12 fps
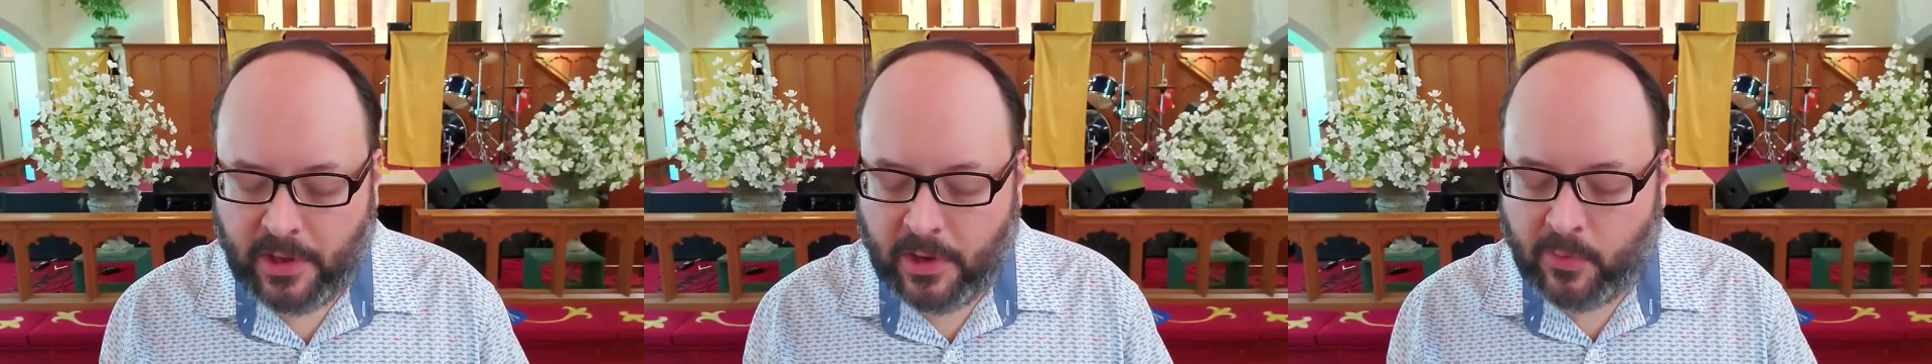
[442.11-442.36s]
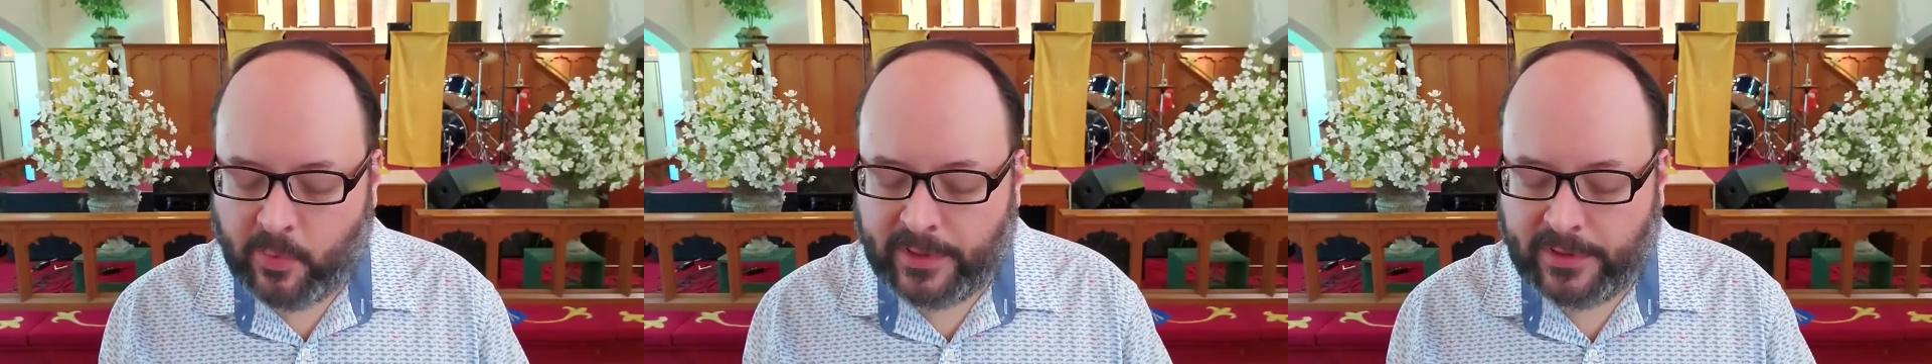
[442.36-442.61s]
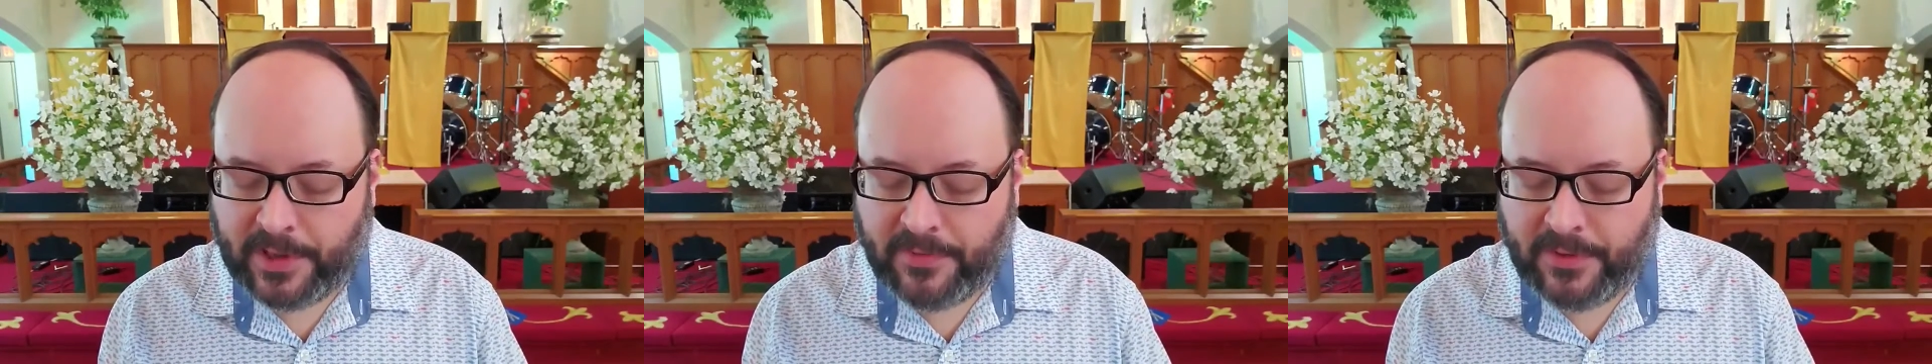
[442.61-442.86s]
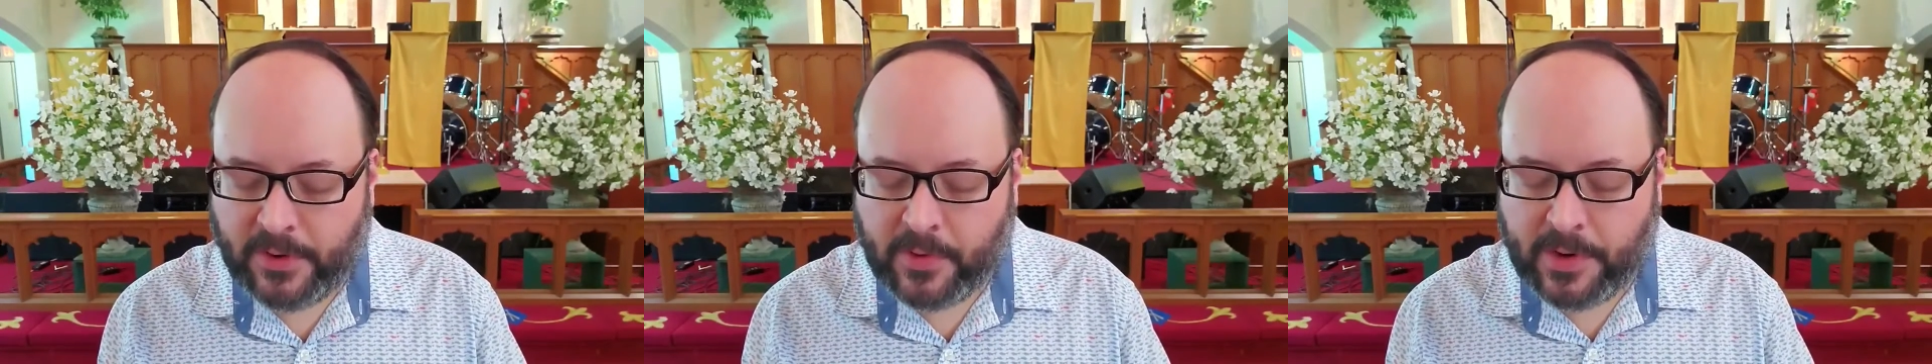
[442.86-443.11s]
We love
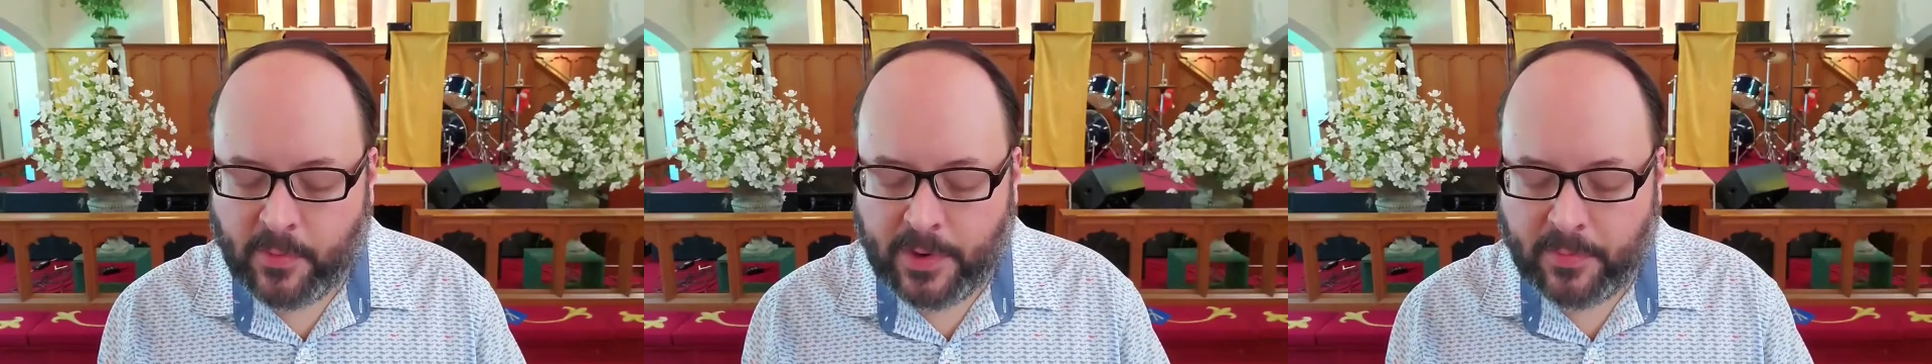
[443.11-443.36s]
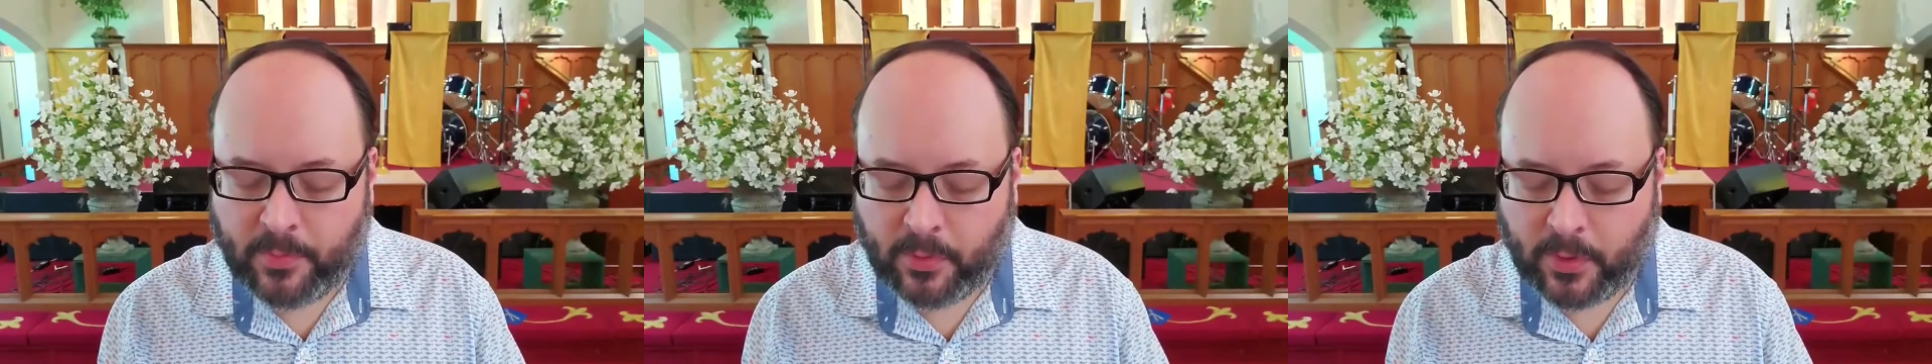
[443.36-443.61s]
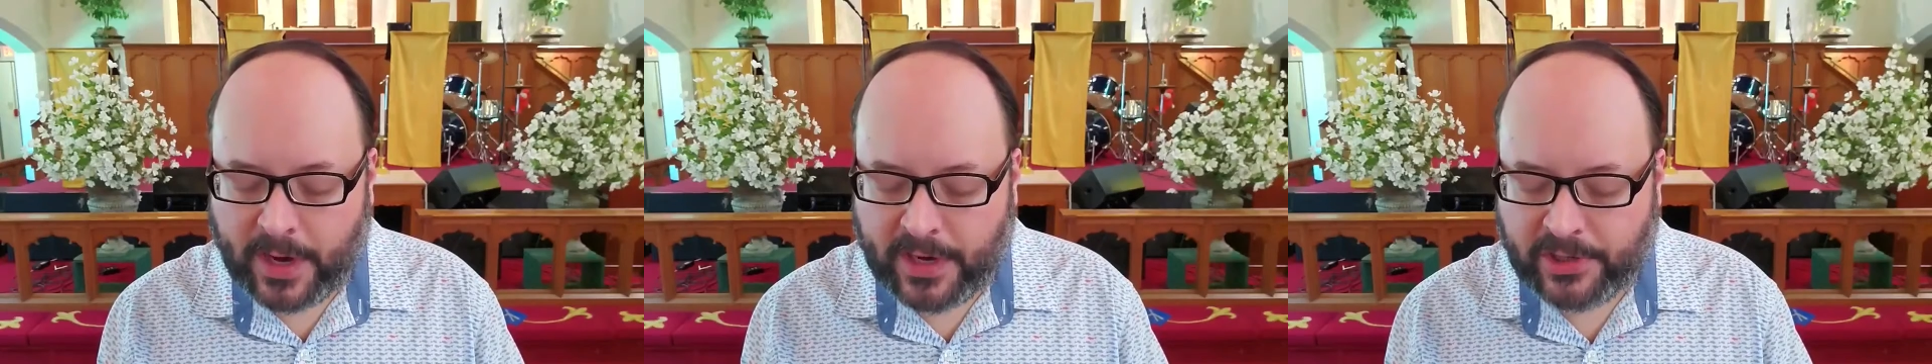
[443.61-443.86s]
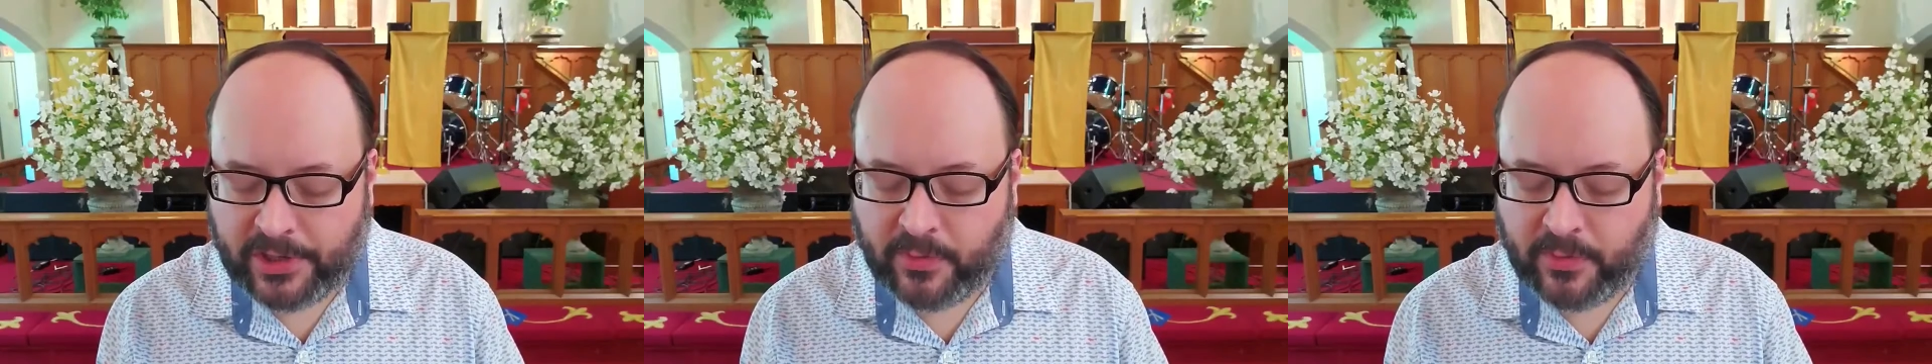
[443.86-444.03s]
you, and we praise you,